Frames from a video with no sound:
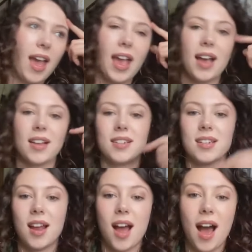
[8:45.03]

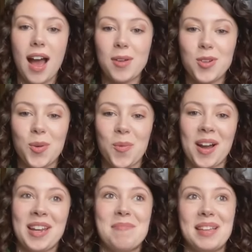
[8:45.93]
And I don't
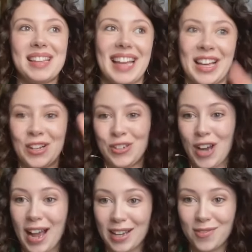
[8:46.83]
want to be like a
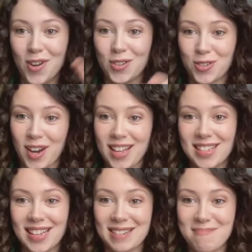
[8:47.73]
jack of all
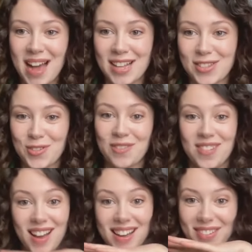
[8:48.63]
trades and a master of
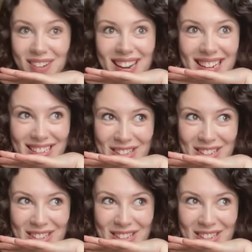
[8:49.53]
none, right?